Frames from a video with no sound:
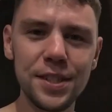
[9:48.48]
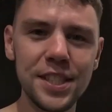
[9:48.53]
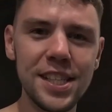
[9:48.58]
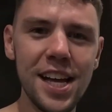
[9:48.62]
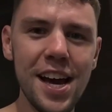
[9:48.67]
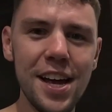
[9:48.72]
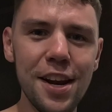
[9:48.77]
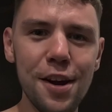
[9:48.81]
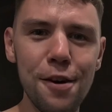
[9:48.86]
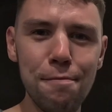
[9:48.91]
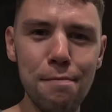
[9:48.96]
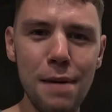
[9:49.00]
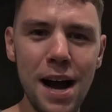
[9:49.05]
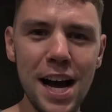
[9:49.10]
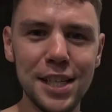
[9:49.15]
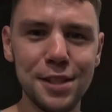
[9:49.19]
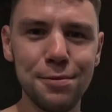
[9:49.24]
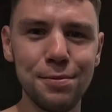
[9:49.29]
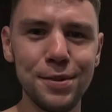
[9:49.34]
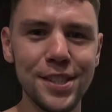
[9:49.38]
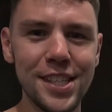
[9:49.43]
we're staying at
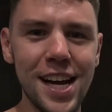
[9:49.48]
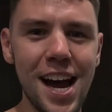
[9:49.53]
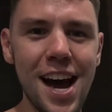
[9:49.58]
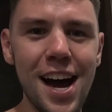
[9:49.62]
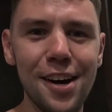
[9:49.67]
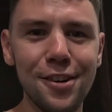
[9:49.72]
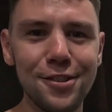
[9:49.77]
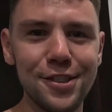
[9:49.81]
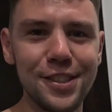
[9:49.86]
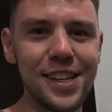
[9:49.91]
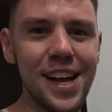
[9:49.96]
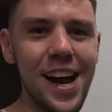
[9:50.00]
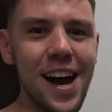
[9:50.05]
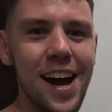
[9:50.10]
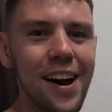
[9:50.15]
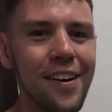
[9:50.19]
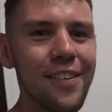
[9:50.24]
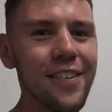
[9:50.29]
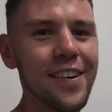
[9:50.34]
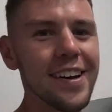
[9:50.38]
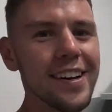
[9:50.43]
Maxima's house
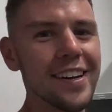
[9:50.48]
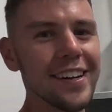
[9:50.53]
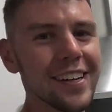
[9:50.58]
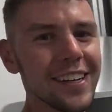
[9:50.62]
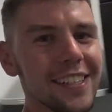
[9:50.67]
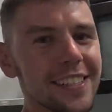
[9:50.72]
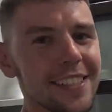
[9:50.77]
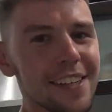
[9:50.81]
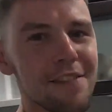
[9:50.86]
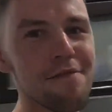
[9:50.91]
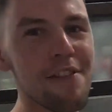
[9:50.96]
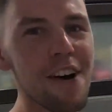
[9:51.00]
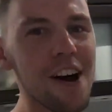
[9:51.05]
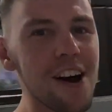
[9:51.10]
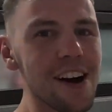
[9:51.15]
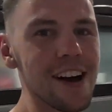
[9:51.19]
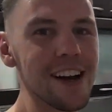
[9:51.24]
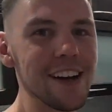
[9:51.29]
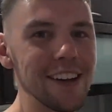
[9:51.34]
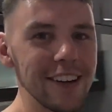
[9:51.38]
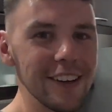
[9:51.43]
now. He's
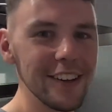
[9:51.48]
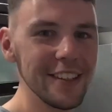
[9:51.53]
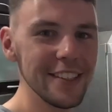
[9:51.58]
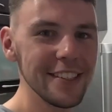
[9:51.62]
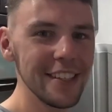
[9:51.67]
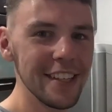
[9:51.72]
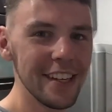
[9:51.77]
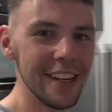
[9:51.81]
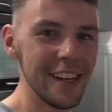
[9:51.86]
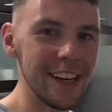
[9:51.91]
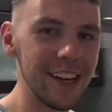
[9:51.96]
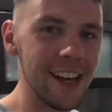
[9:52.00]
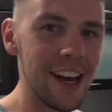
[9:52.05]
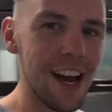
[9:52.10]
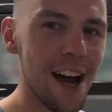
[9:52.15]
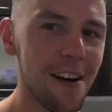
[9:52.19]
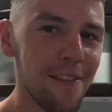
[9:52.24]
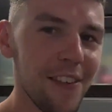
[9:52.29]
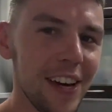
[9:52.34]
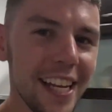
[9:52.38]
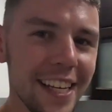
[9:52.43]
invited us.
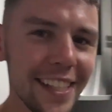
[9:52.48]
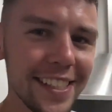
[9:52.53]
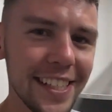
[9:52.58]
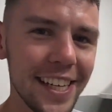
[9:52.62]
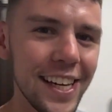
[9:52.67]
I'm in his